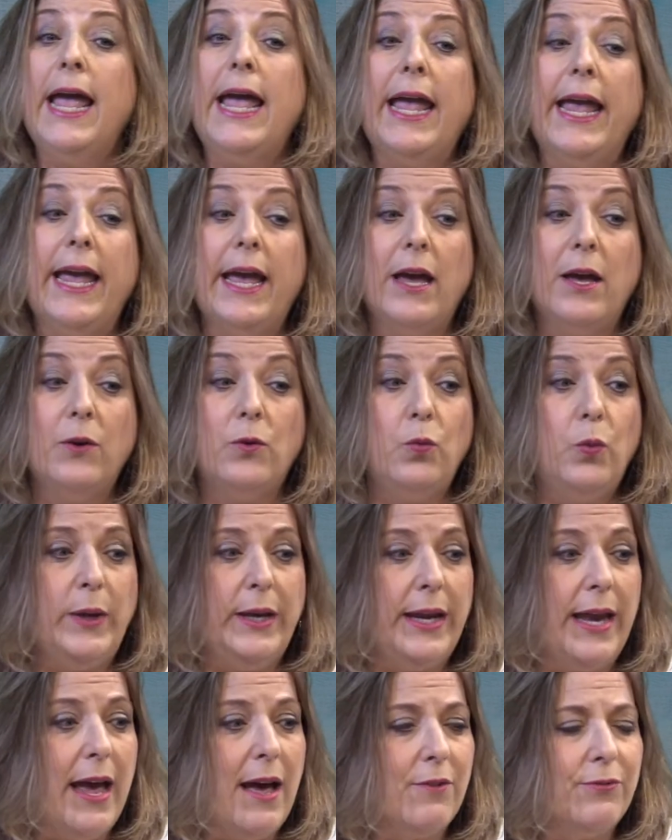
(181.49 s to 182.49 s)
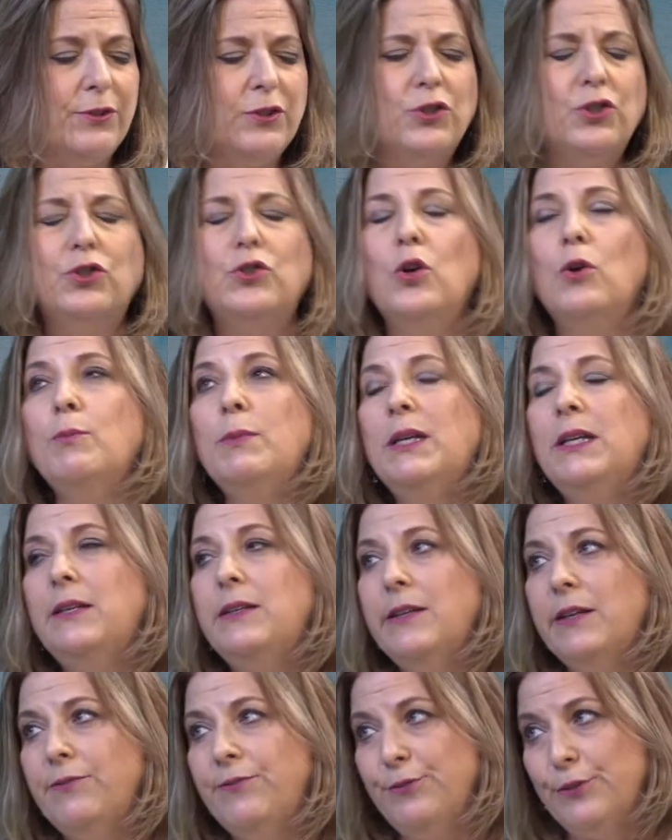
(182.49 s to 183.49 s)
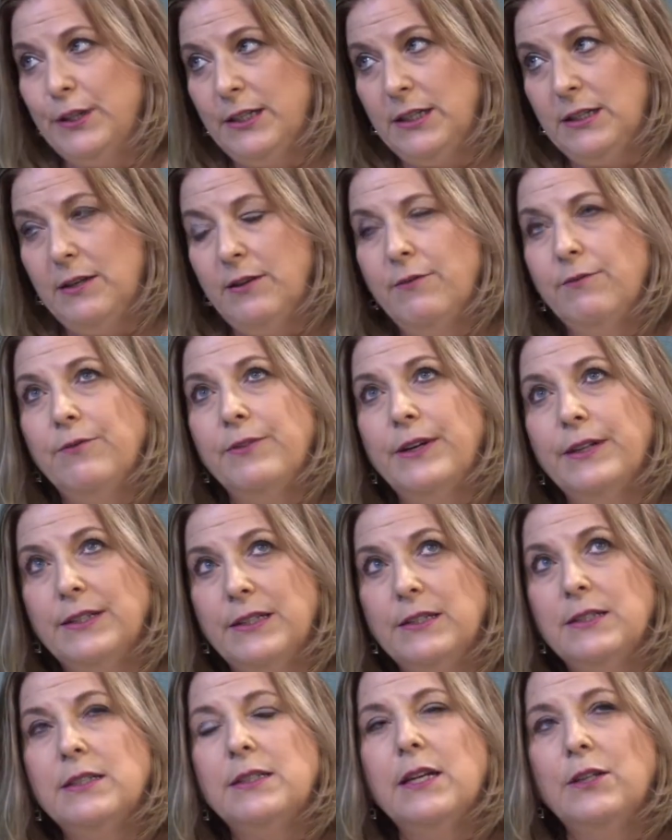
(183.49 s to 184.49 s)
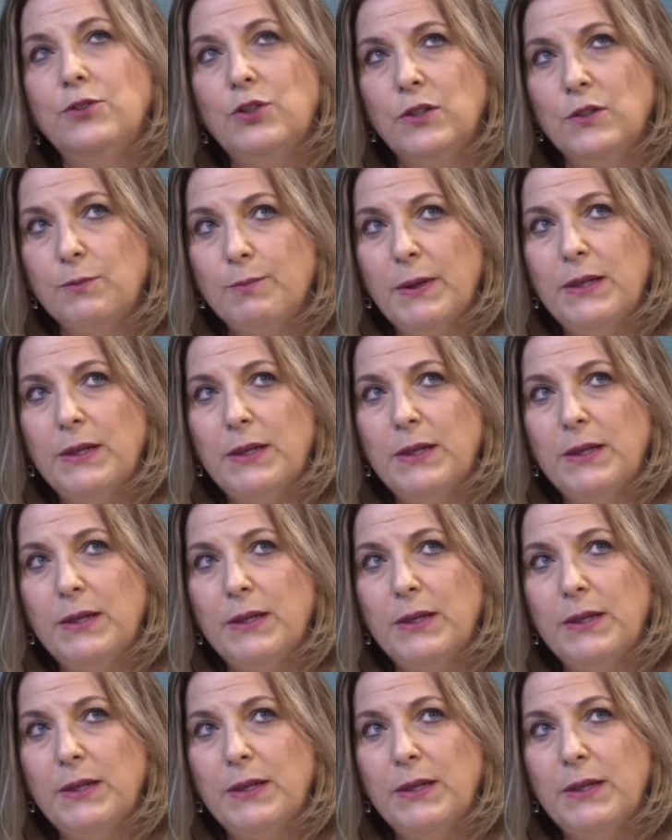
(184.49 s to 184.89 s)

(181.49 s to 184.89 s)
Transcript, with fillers: and we have so many different various niches.